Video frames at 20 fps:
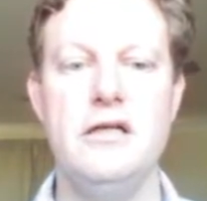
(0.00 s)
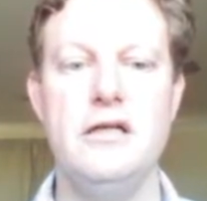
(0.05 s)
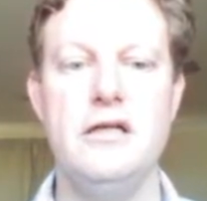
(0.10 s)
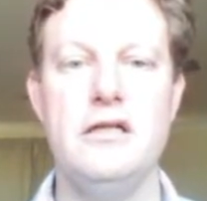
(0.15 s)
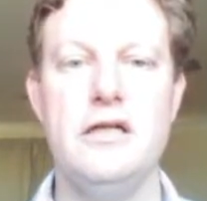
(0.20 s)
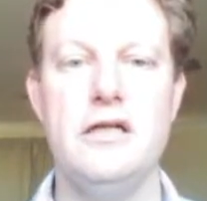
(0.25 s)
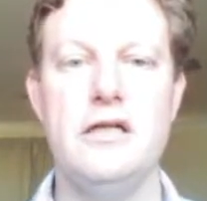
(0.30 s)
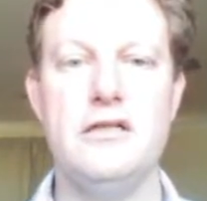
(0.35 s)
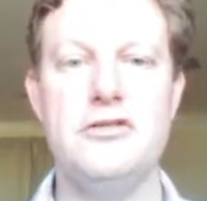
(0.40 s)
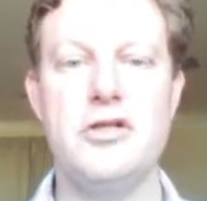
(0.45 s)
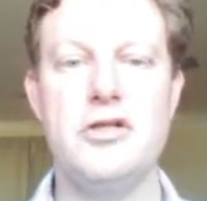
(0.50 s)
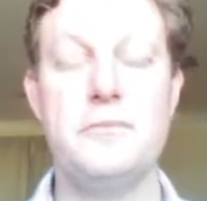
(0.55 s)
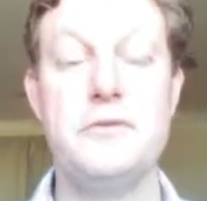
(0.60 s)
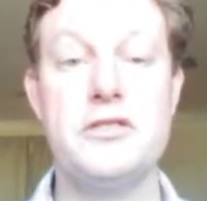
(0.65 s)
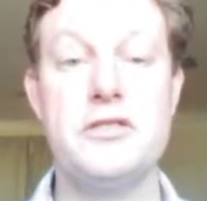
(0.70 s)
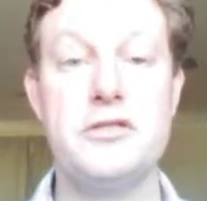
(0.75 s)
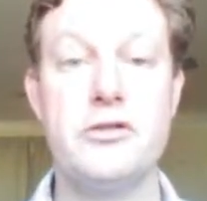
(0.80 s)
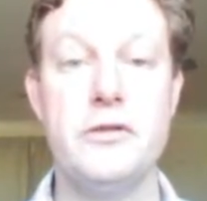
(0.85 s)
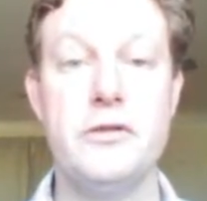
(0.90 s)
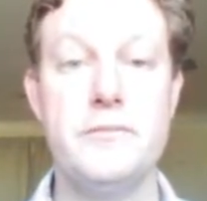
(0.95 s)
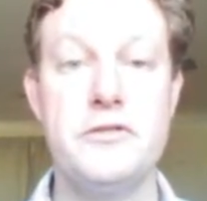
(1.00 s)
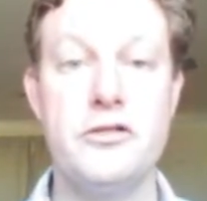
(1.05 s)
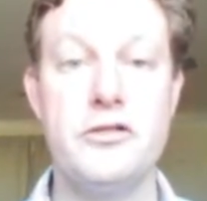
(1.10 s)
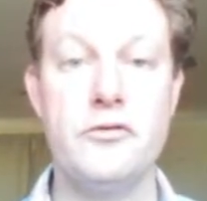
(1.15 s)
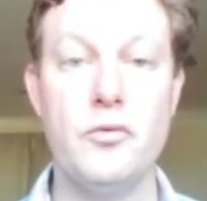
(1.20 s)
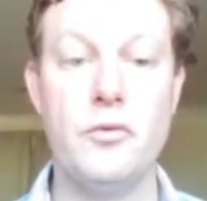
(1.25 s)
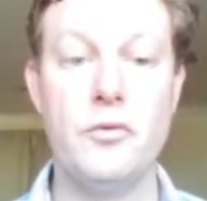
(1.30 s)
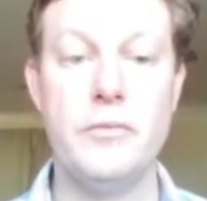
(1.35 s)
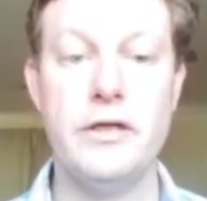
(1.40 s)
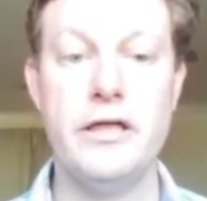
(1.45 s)
A job
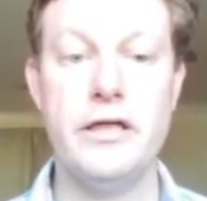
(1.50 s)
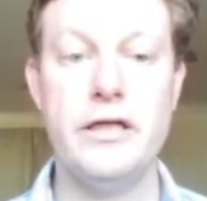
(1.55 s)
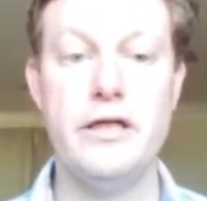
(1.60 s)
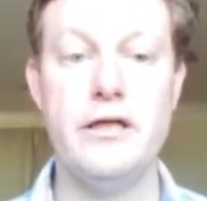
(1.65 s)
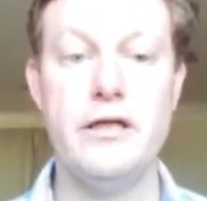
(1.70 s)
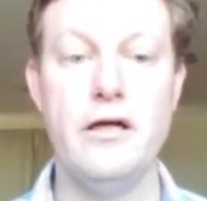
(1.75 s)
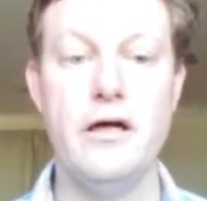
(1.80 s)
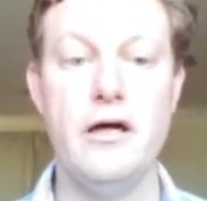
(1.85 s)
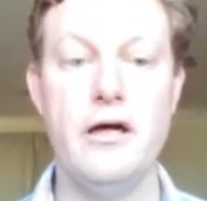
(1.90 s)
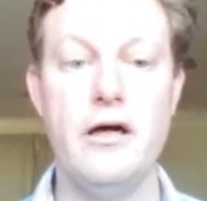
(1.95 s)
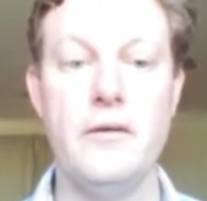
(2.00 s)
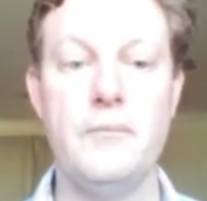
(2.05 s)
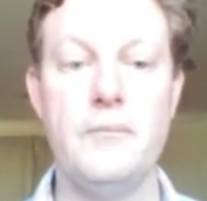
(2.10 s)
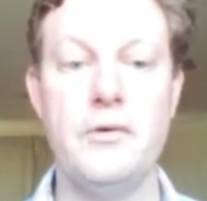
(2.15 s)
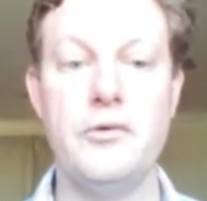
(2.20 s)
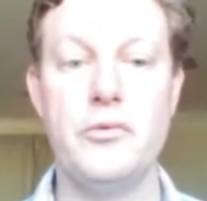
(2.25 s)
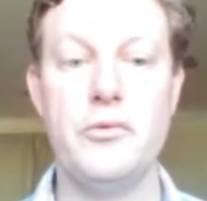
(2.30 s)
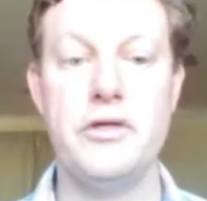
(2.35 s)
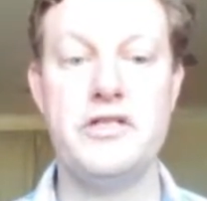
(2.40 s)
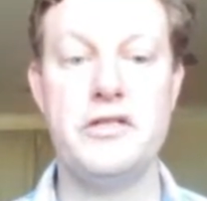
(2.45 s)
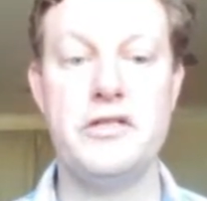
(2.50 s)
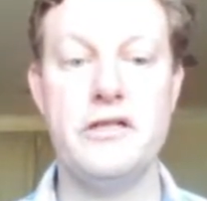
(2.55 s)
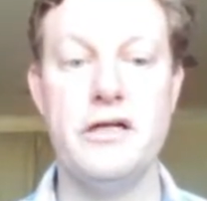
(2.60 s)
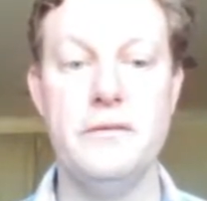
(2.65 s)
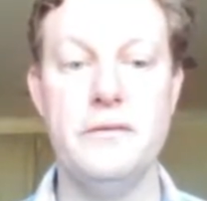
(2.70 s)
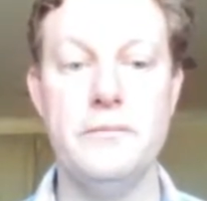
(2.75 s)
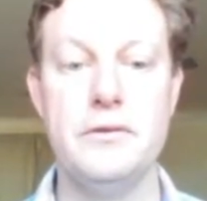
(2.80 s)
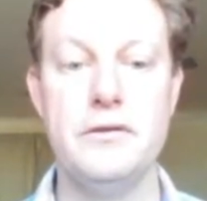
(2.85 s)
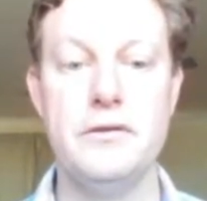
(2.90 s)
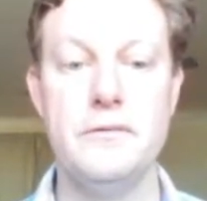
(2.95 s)
description will be written up,